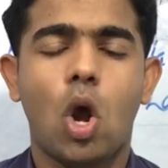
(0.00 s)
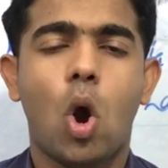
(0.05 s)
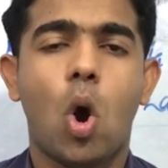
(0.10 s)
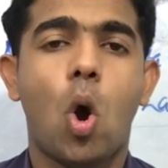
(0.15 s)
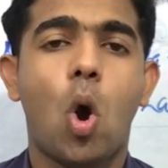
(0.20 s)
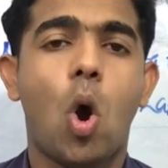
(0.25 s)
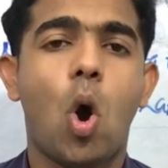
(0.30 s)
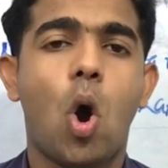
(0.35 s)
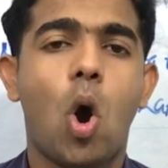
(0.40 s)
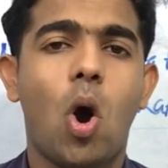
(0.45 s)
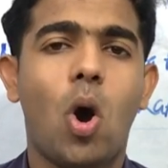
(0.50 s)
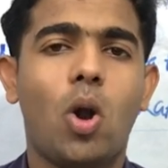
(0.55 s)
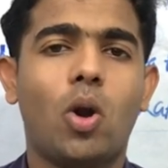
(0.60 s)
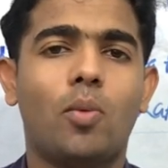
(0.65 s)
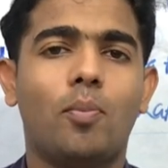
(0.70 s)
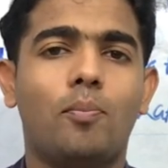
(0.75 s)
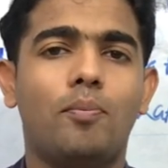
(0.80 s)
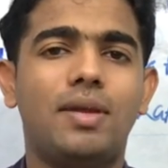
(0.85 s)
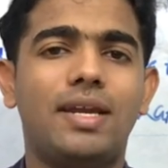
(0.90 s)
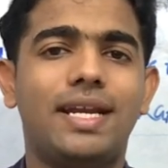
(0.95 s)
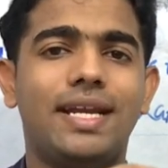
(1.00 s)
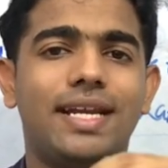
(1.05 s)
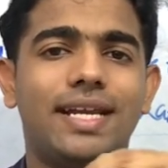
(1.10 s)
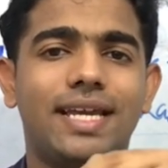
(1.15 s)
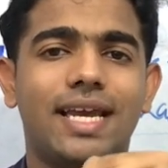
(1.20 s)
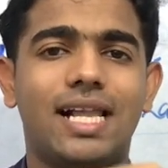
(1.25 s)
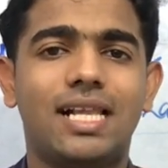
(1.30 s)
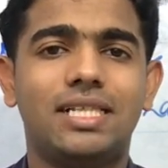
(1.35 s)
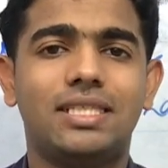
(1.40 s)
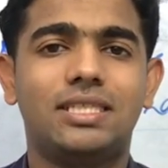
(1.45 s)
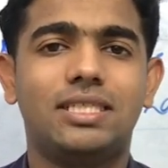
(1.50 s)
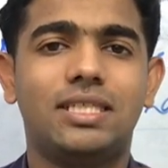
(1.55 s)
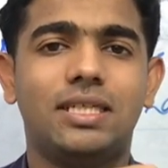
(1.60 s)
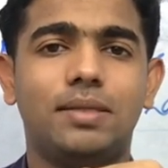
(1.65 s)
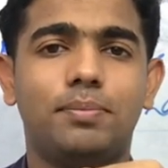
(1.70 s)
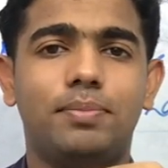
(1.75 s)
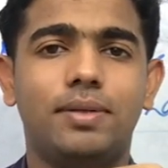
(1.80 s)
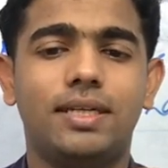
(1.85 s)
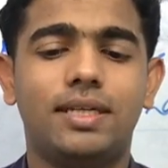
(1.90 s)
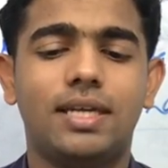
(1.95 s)
or medial
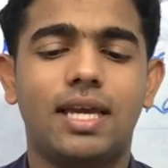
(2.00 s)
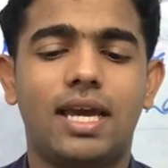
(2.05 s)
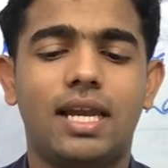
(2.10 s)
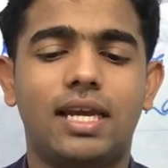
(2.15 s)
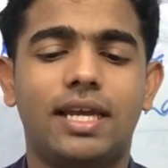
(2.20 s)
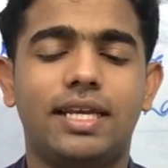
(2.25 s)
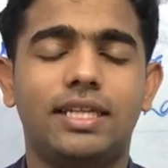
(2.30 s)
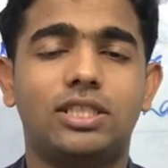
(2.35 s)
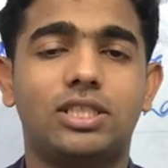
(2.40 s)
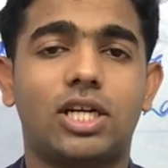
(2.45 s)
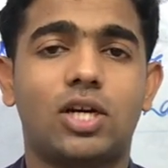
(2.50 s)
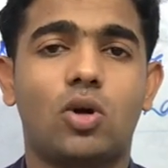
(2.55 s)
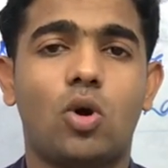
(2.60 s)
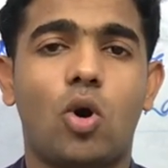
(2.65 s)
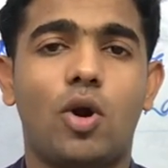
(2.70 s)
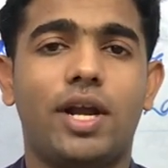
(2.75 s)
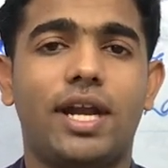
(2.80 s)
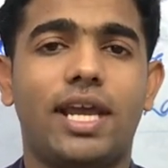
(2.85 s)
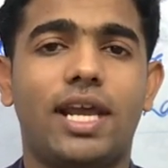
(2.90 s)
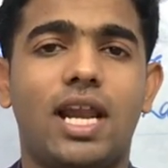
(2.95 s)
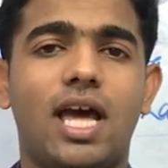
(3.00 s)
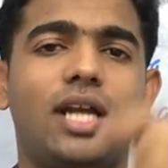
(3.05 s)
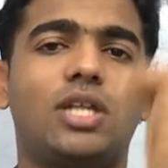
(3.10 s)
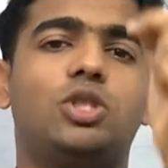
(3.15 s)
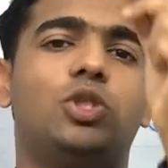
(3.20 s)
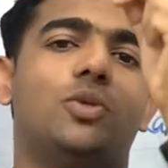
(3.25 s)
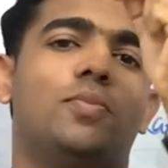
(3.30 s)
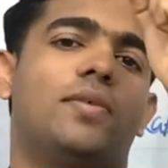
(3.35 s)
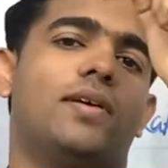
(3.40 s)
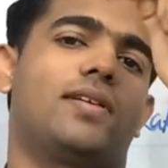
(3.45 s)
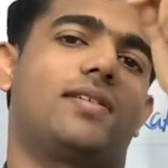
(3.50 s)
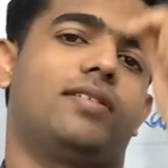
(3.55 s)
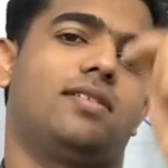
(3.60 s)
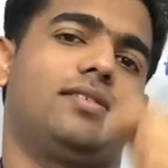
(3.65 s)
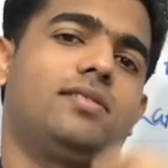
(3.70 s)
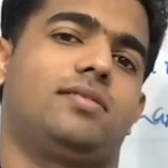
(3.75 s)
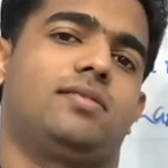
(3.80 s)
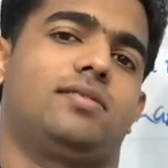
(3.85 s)
tibial intercondylar tubercle.